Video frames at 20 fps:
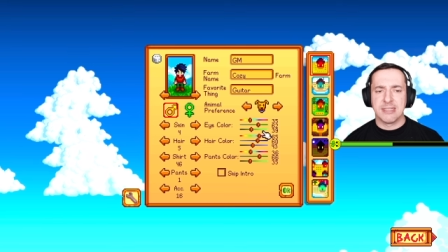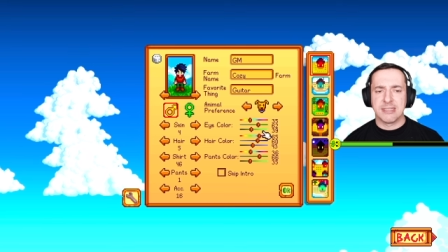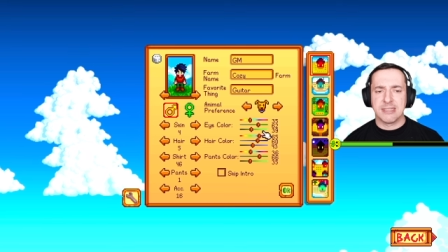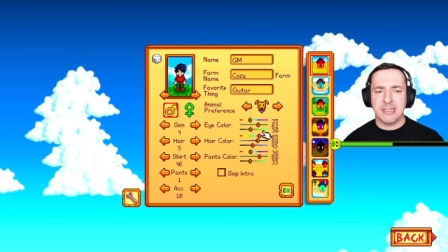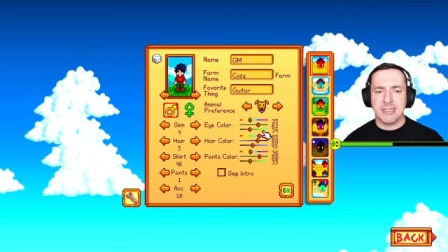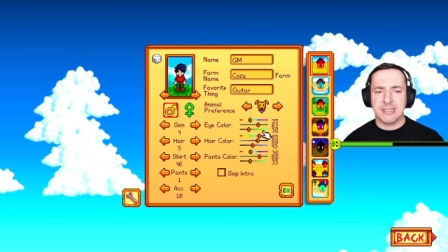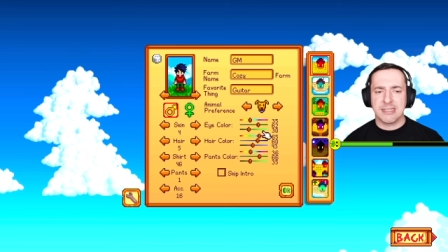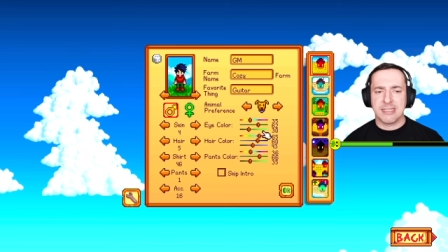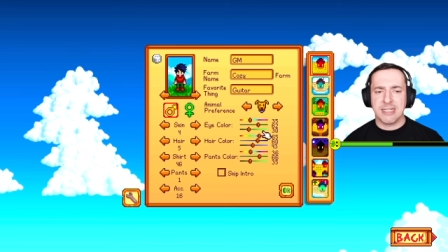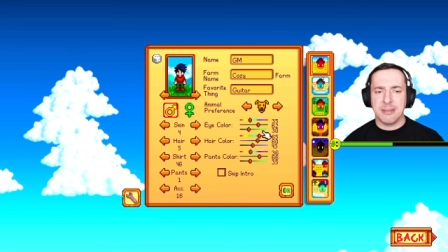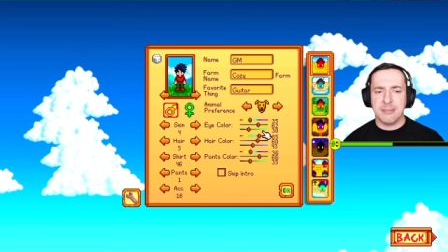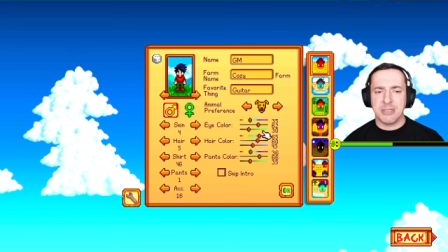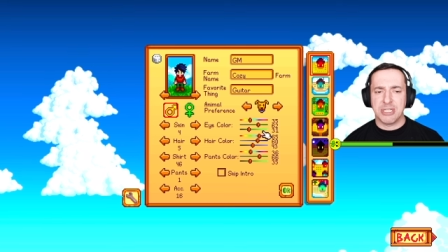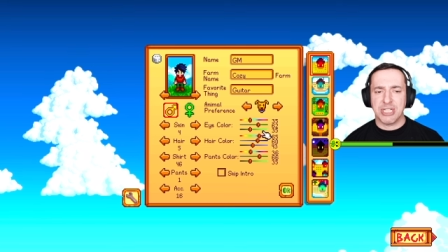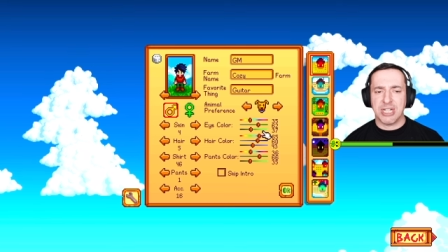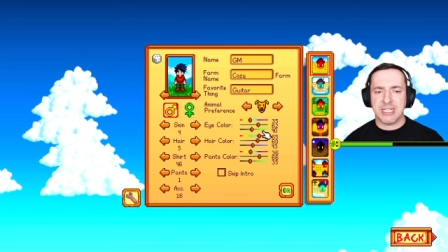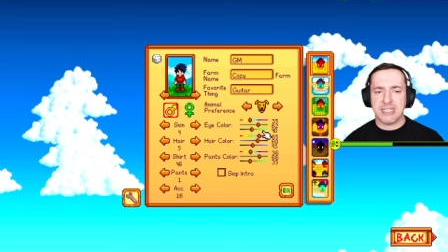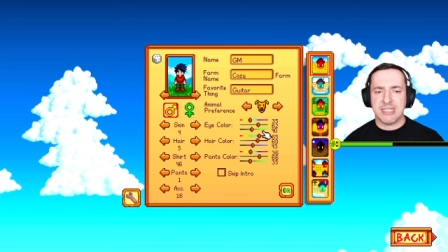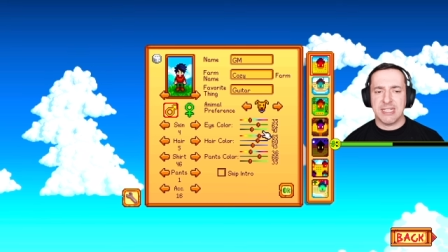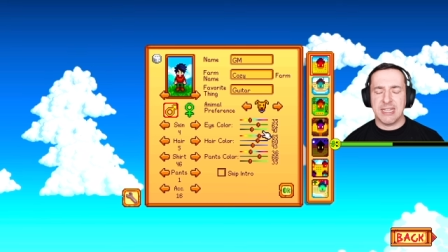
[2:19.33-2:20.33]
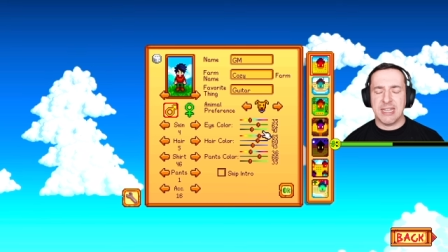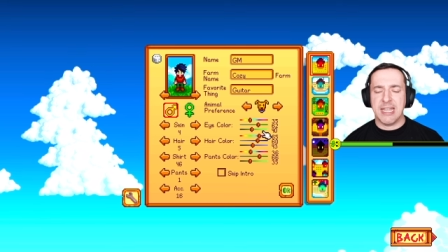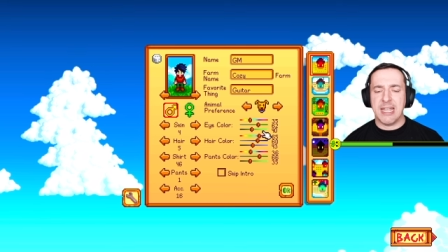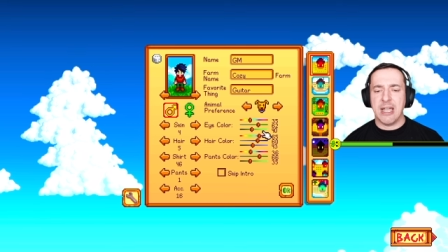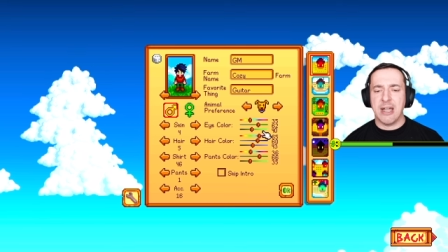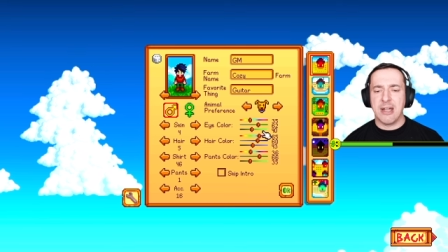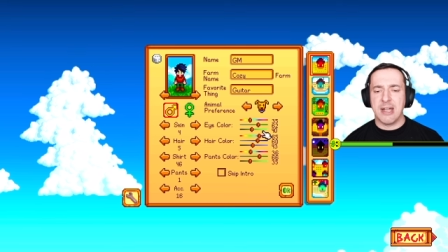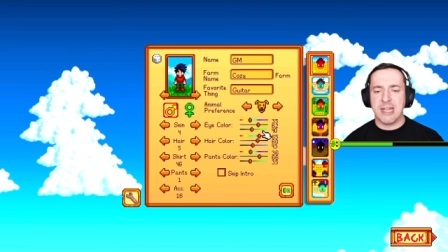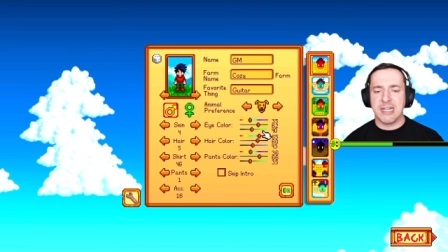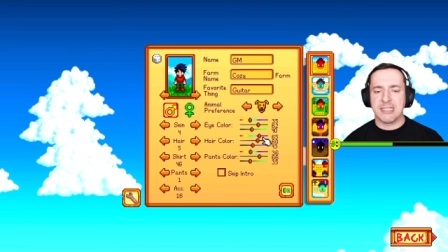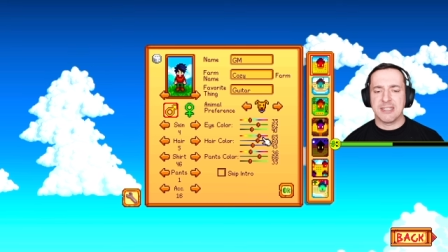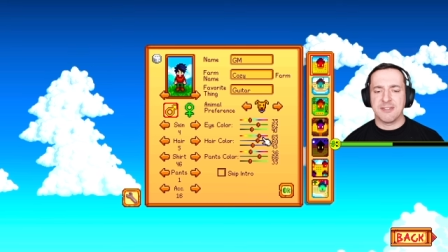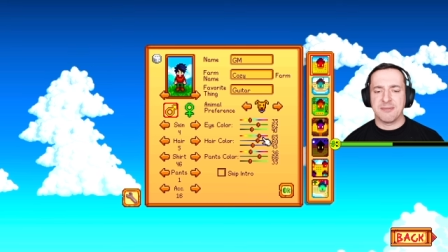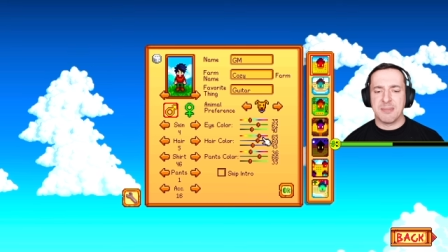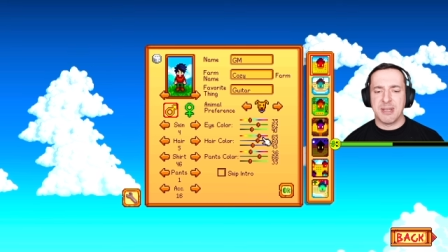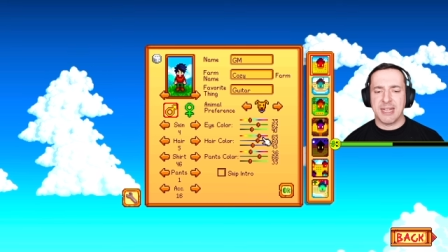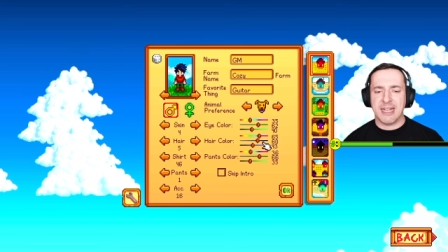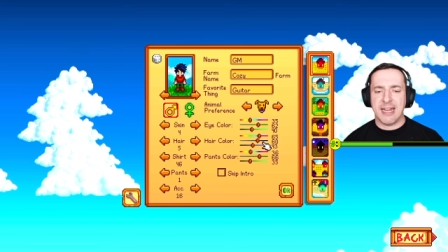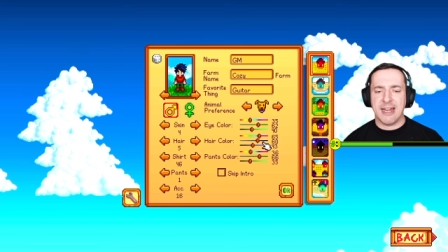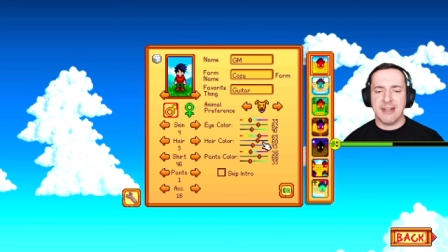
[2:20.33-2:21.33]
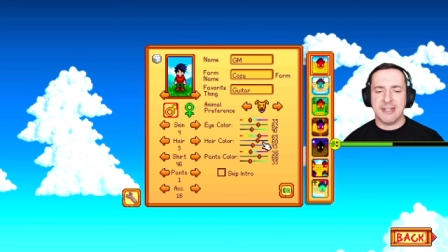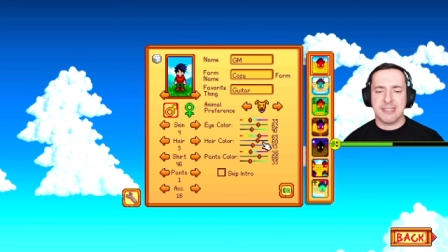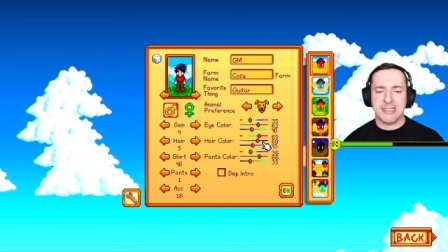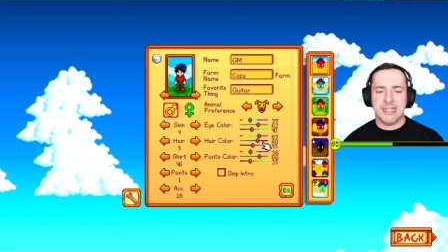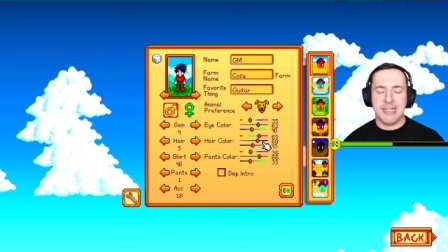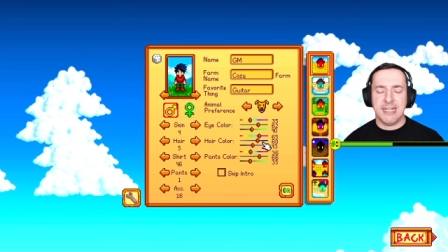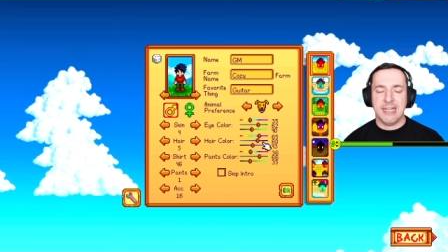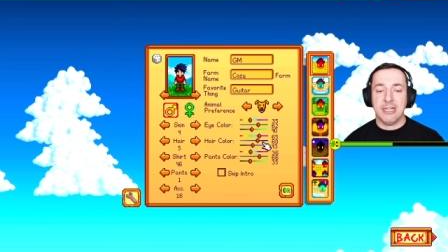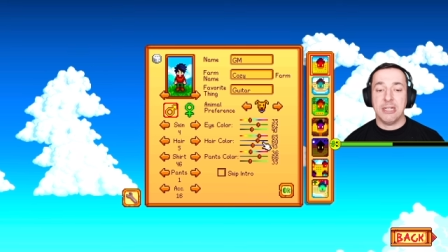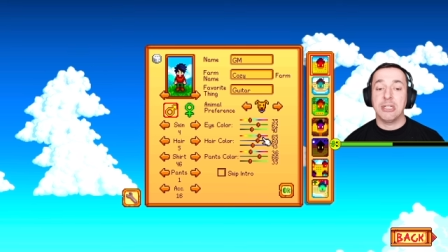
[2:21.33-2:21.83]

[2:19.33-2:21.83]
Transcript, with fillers: So you can see I'm adjusting the eyes of my character here.